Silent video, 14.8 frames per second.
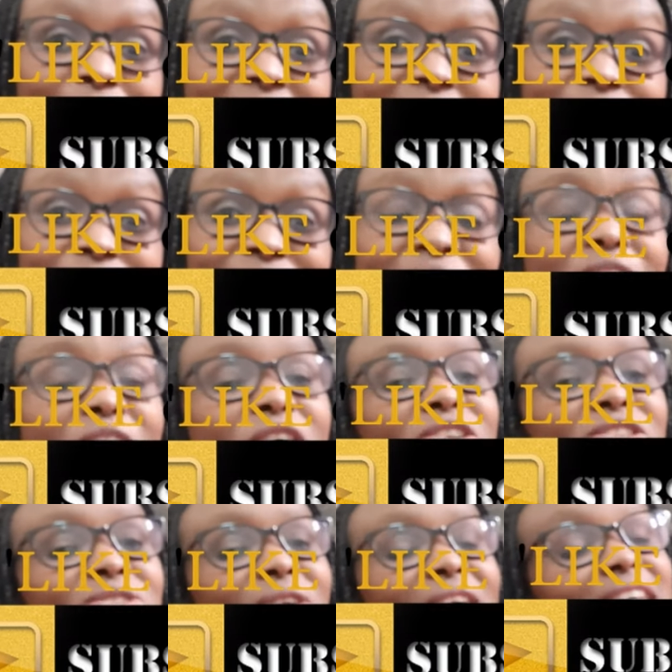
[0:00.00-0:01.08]
button.
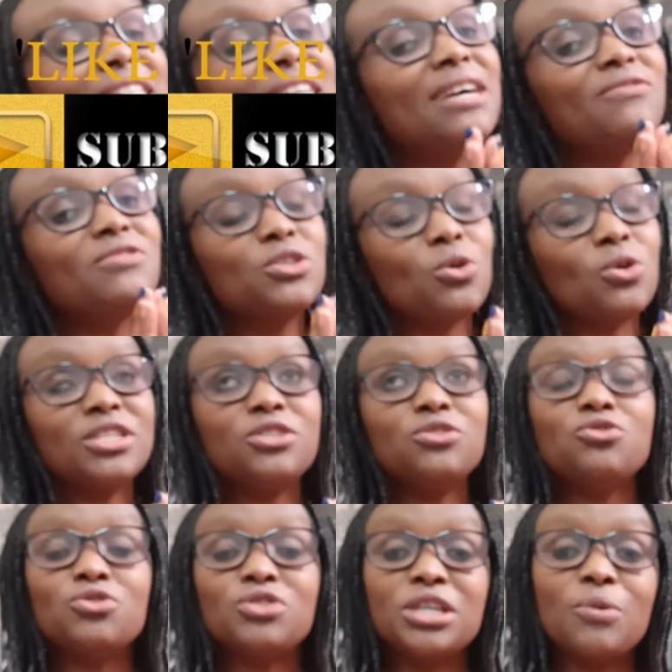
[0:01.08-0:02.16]
So as I've told you
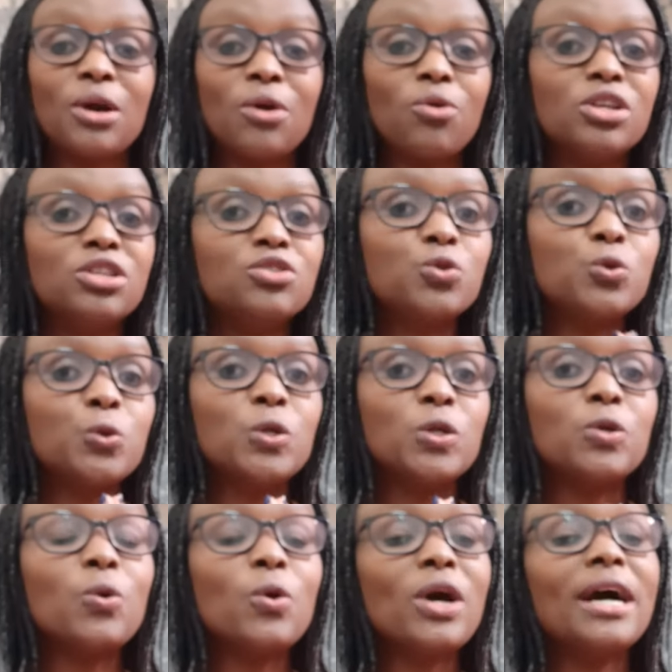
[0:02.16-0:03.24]
today, we are going to
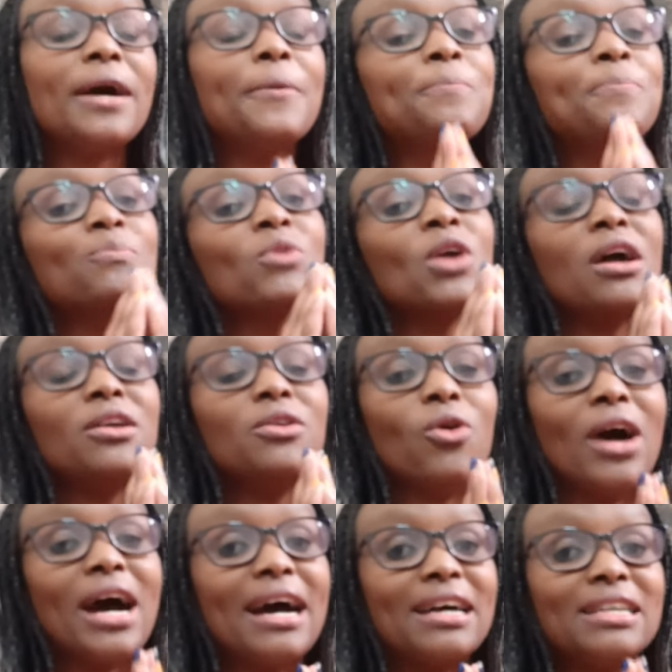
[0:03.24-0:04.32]
look you know
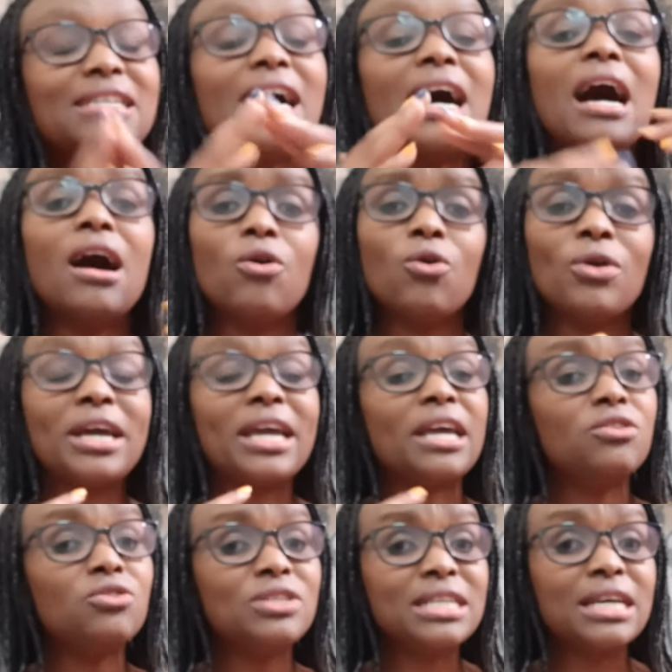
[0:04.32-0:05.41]
at how
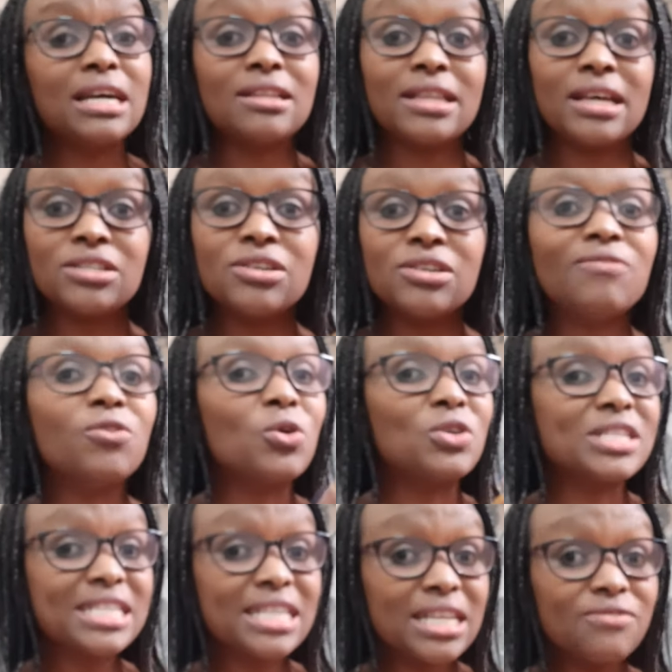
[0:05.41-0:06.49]
can you tell that you have
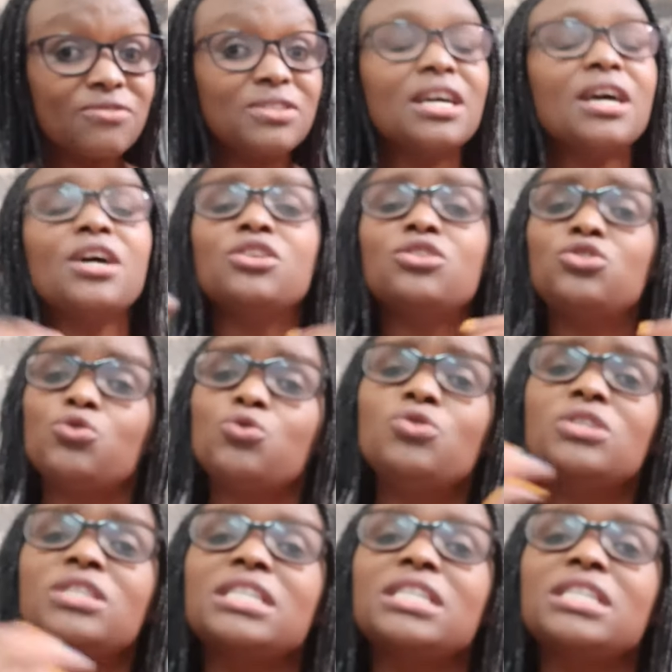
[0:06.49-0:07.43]
conceived two